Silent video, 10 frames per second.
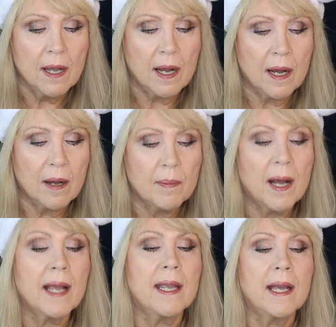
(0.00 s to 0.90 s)

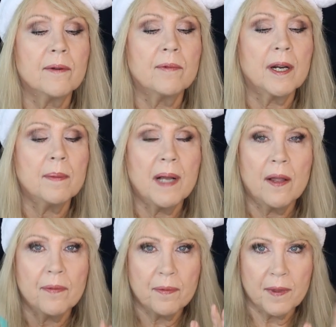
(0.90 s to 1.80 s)
I had read
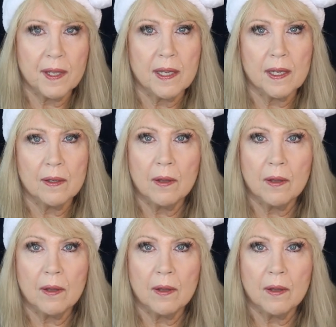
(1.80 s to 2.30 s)
about the